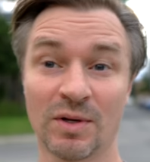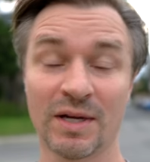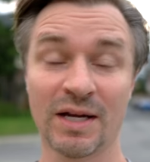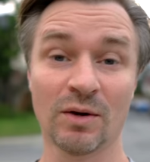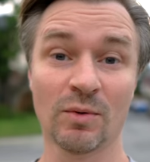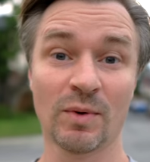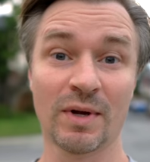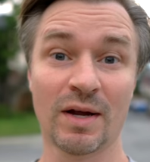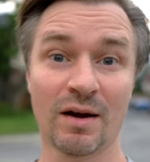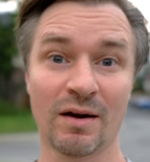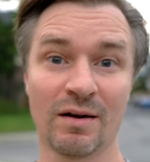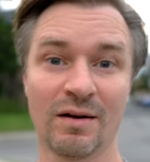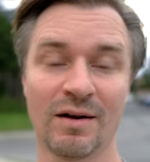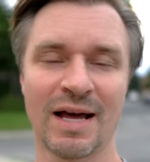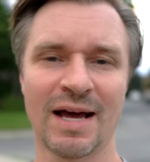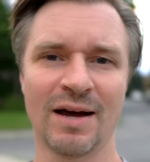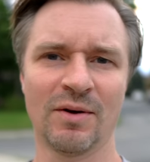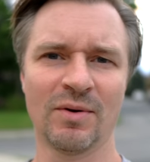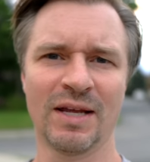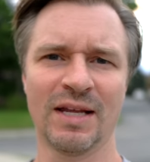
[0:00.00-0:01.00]
here we are
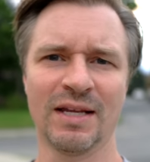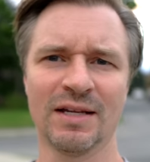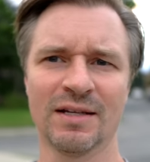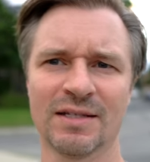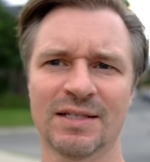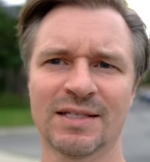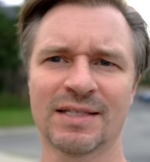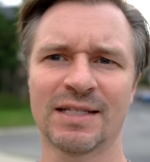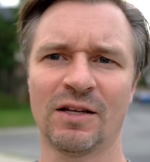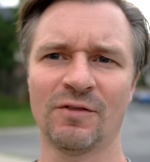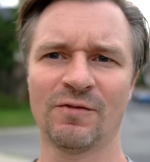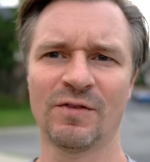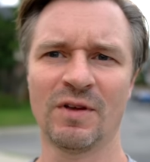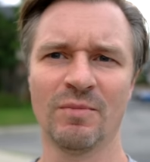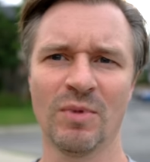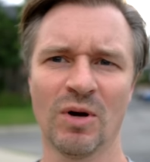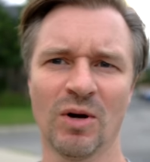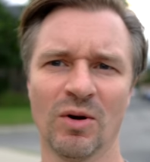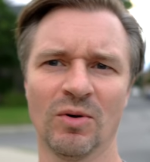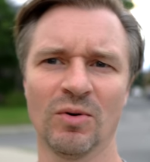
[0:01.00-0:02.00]
now in selfie
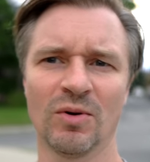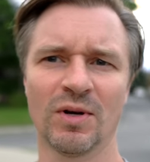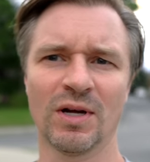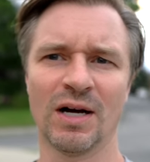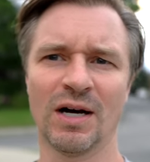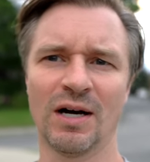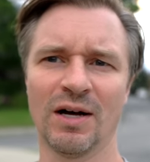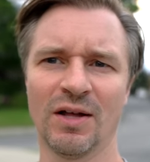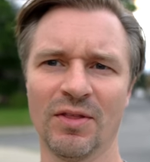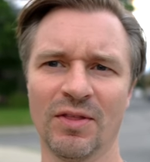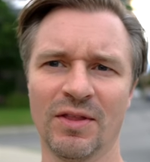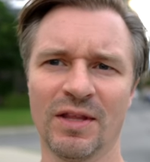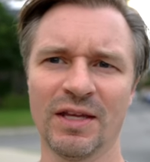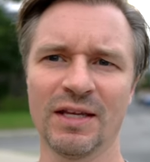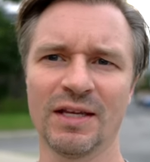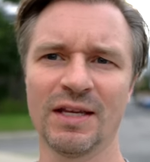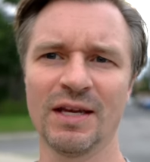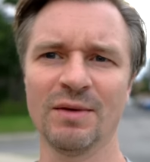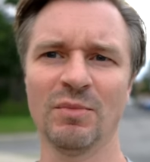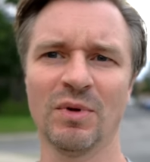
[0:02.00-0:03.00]
mode on
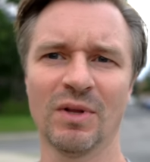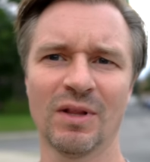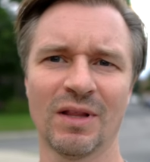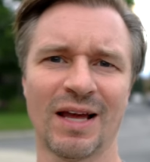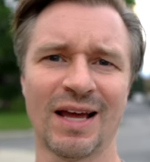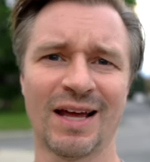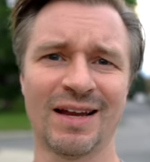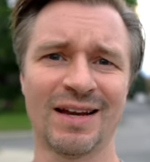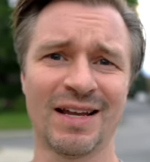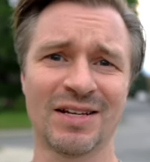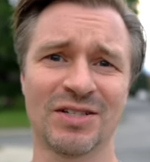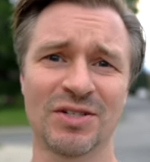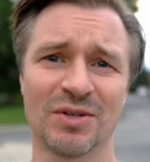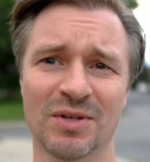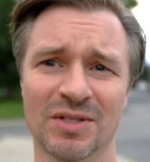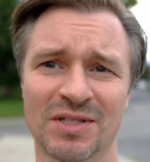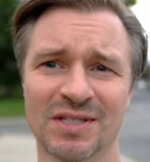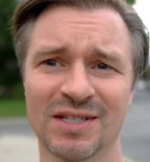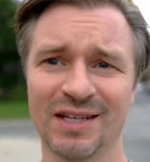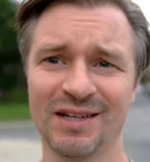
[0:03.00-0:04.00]
the gimbal, and as you
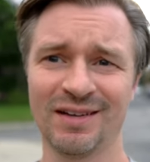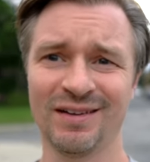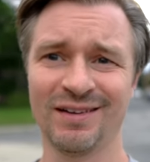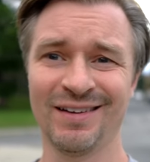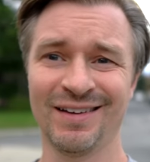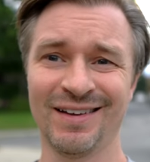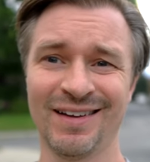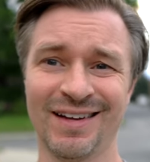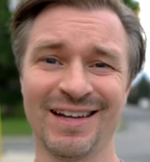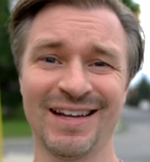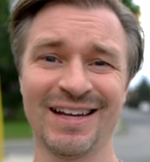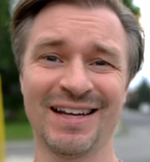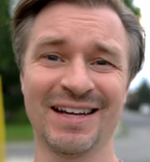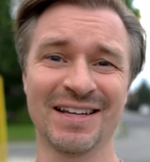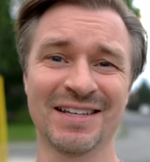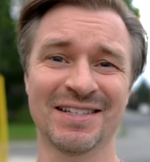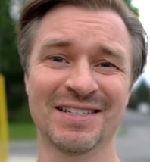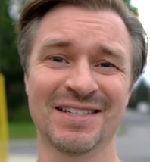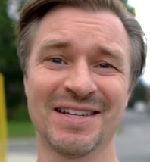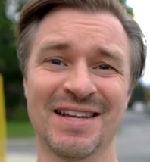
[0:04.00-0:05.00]
can see, it
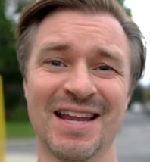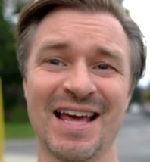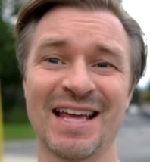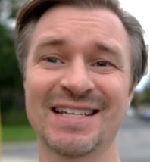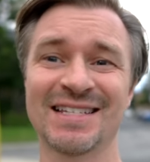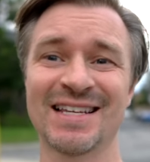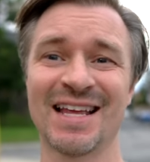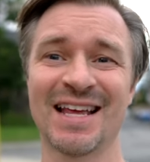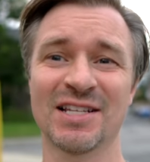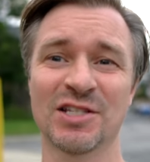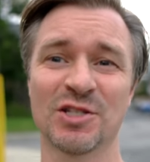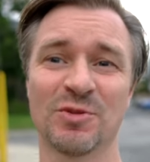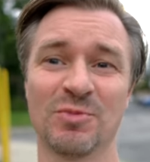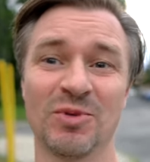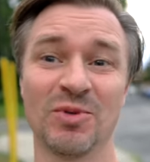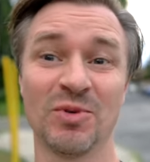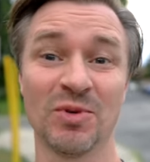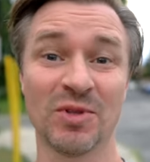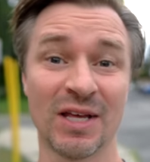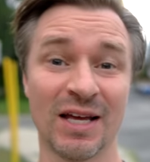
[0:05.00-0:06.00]
is nice and
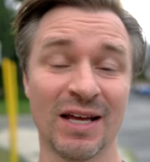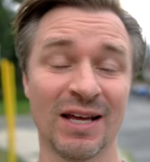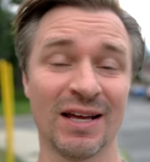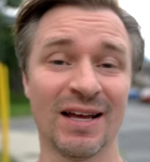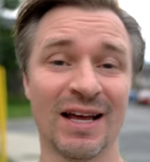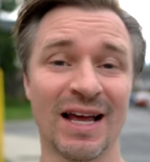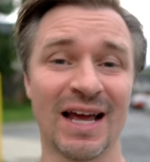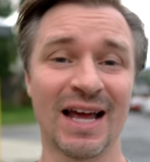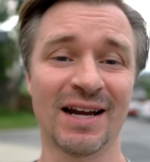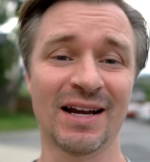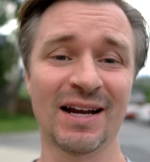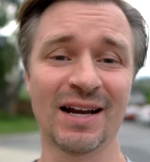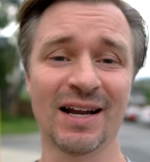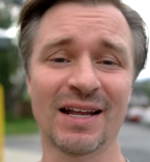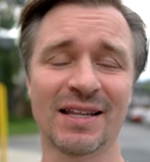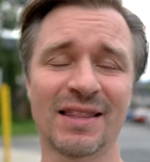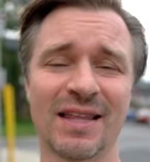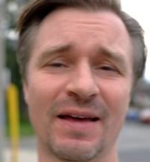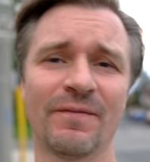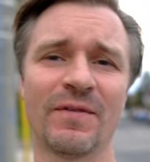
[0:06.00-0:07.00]
smooth. And I
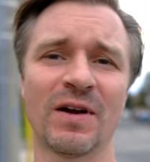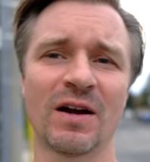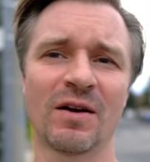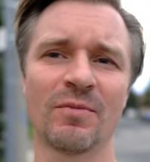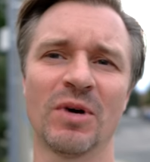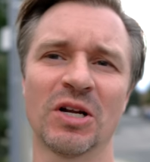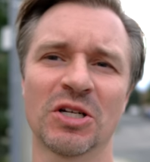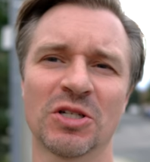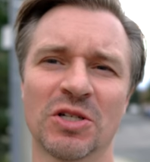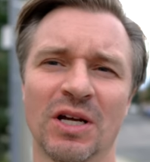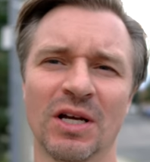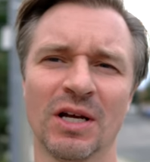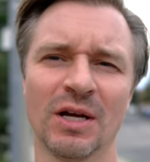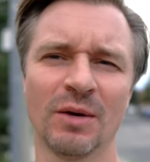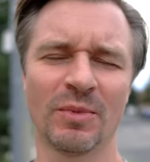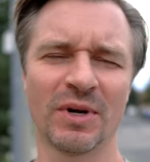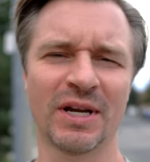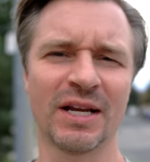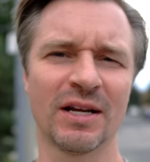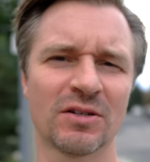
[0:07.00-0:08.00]
like that very much.
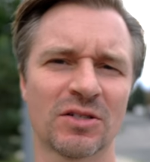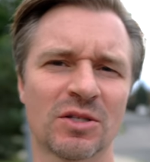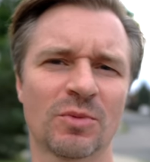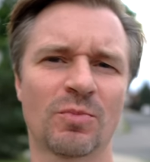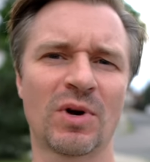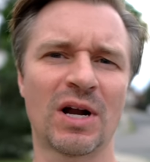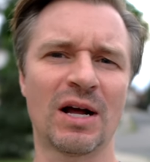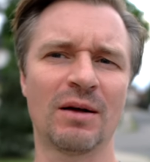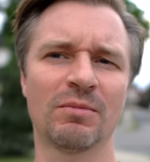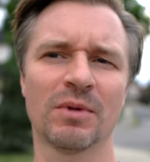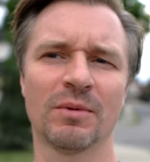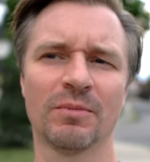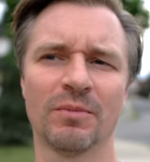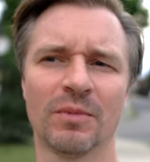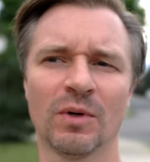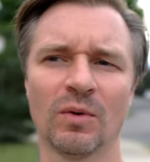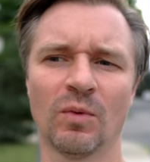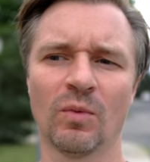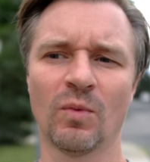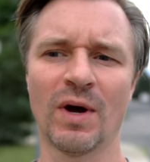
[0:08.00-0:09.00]
But here's the
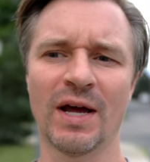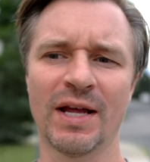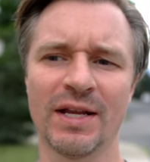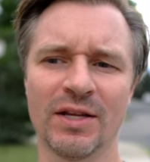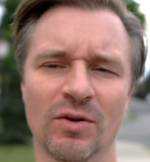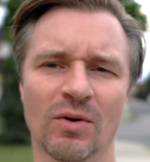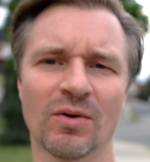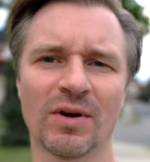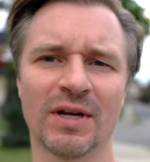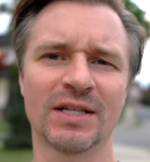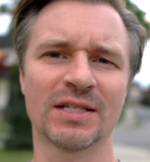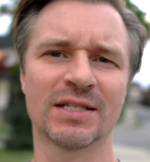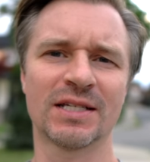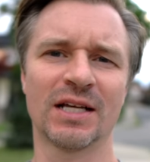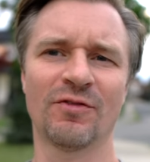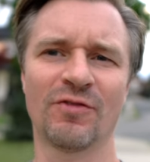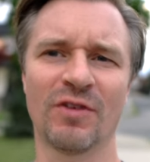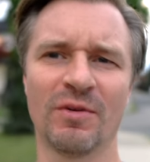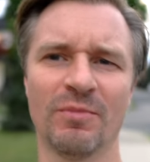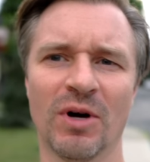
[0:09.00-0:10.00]
problem when you're in
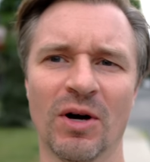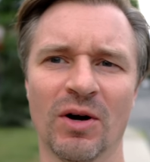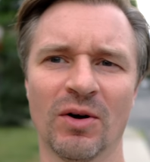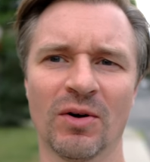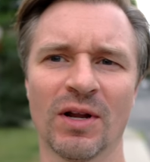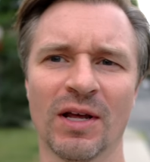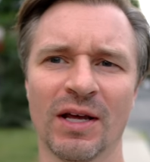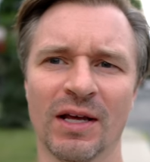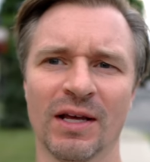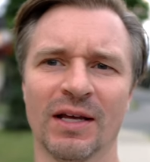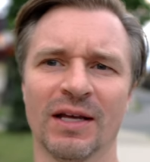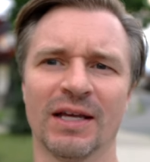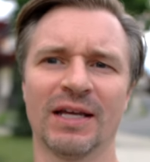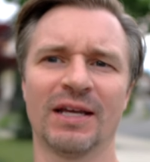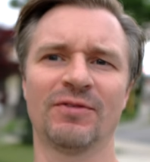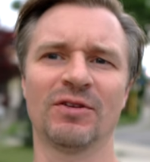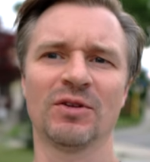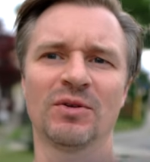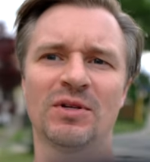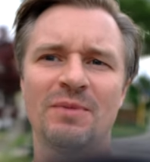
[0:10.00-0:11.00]
selfie mode.
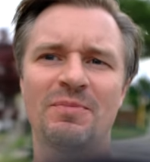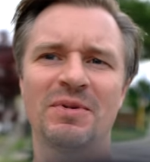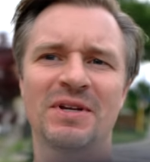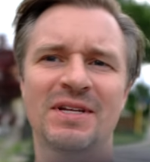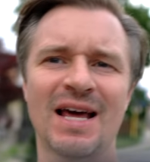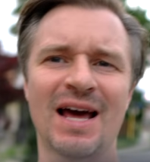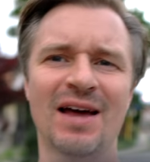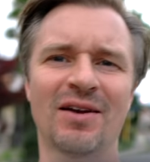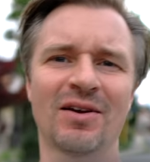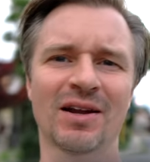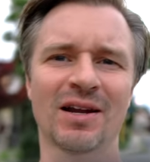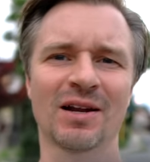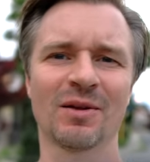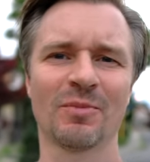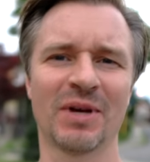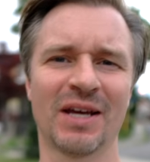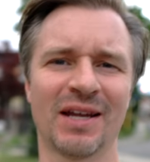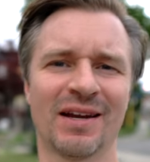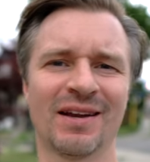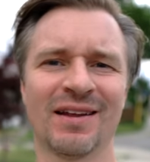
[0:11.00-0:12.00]
If you dip it down a little
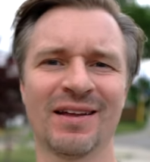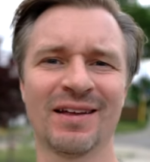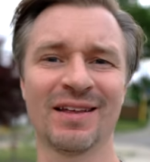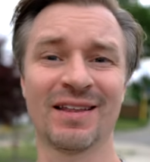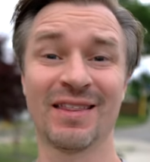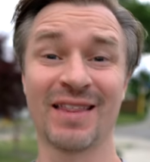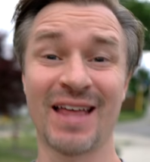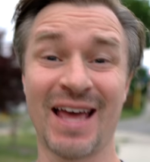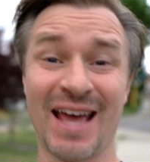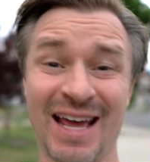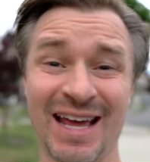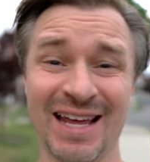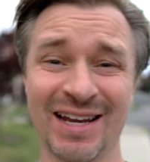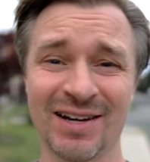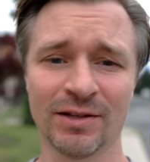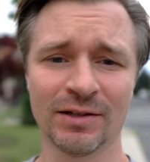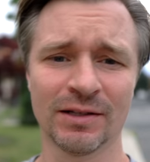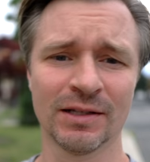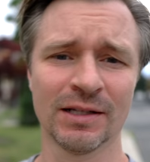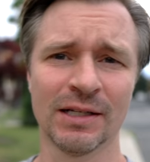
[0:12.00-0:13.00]
bit, the
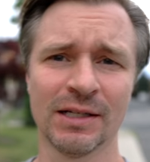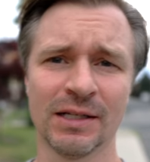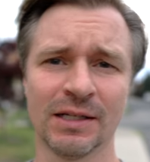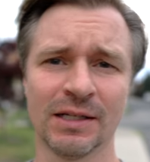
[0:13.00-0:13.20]
handle